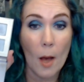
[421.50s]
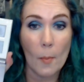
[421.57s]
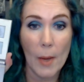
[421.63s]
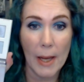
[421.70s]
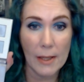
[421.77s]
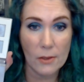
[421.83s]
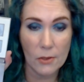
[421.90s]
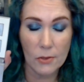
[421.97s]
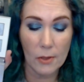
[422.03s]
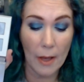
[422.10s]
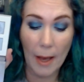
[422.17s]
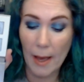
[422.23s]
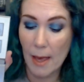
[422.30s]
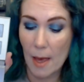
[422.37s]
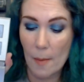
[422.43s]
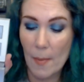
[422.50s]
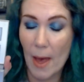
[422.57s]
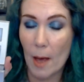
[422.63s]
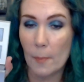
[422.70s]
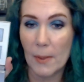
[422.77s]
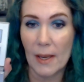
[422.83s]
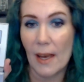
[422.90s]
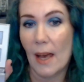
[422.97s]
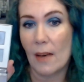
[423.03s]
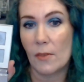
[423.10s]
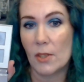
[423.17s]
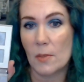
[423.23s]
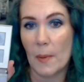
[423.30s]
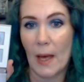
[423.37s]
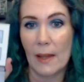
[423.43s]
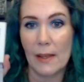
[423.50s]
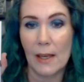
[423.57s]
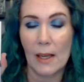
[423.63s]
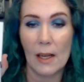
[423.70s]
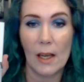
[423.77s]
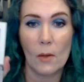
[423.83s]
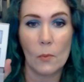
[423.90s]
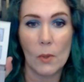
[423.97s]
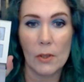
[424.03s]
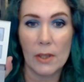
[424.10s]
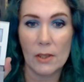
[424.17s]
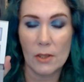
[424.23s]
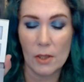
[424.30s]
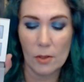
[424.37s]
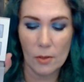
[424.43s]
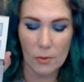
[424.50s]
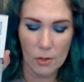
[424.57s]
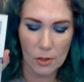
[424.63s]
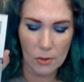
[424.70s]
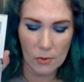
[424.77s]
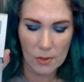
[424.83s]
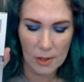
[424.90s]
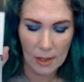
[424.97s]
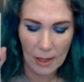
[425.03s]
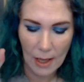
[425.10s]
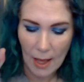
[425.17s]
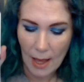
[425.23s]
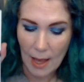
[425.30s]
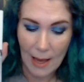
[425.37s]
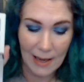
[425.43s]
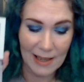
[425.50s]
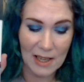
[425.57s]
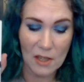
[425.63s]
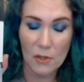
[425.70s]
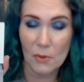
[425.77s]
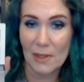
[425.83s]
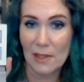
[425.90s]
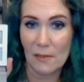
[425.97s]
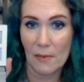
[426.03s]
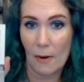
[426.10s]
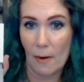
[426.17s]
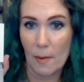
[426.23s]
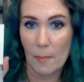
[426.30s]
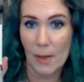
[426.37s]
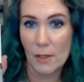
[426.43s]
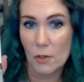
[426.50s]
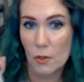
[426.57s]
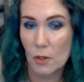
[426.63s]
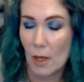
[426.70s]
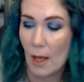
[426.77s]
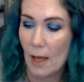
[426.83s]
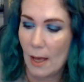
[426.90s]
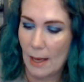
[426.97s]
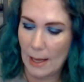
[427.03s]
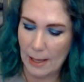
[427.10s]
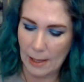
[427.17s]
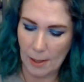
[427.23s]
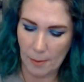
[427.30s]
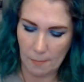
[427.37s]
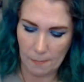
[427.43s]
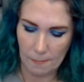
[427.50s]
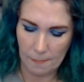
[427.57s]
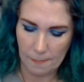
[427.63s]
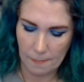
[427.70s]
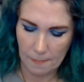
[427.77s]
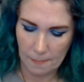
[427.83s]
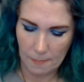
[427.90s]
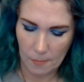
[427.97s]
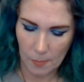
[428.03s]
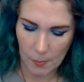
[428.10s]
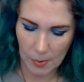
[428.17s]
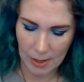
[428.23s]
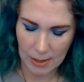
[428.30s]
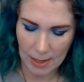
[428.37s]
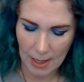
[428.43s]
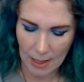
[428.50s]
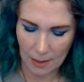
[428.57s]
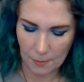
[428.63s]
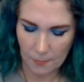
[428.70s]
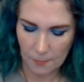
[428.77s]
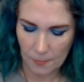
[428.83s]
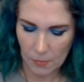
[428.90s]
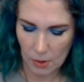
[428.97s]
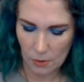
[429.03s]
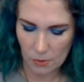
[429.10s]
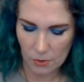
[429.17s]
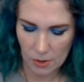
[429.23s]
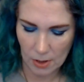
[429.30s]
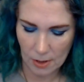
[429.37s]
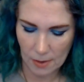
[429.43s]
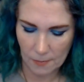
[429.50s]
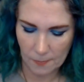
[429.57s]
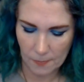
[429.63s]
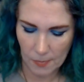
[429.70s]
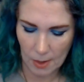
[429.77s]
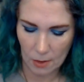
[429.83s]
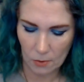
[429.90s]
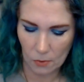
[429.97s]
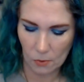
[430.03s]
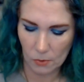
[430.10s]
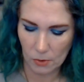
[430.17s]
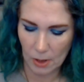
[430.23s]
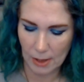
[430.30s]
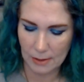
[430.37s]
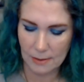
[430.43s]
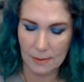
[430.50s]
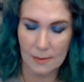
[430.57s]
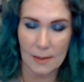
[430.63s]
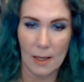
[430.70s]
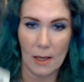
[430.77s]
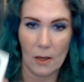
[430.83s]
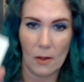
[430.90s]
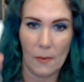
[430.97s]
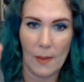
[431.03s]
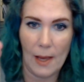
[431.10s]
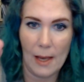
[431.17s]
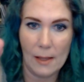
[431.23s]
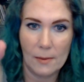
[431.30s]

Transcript: I, I am happy I have this palette and I will continue to use it and I enjoyed it very much. Um, but yeah, there's uh, not a whole lot to say on that.